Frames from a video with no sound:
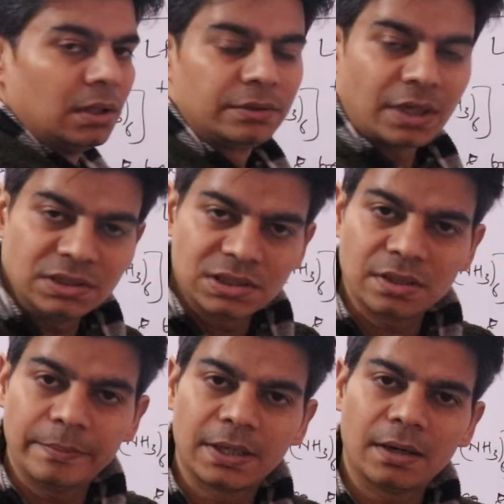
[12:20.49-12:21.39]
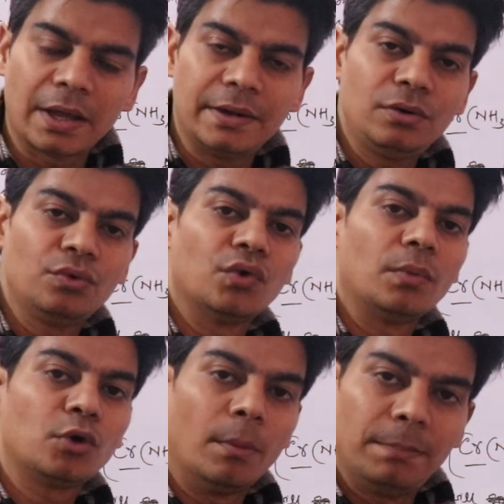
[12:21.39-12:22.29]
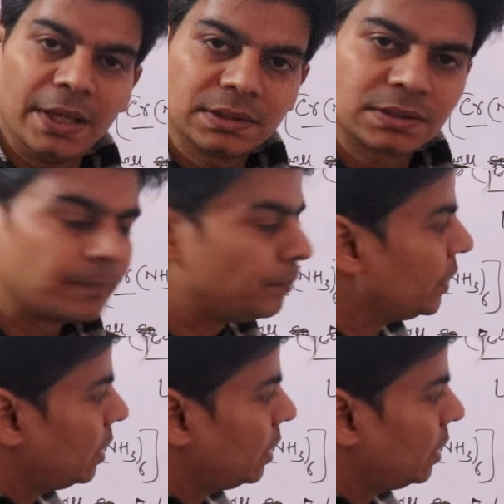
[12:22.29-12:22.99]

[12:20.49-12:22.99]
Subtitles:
transition metal ion to form complex,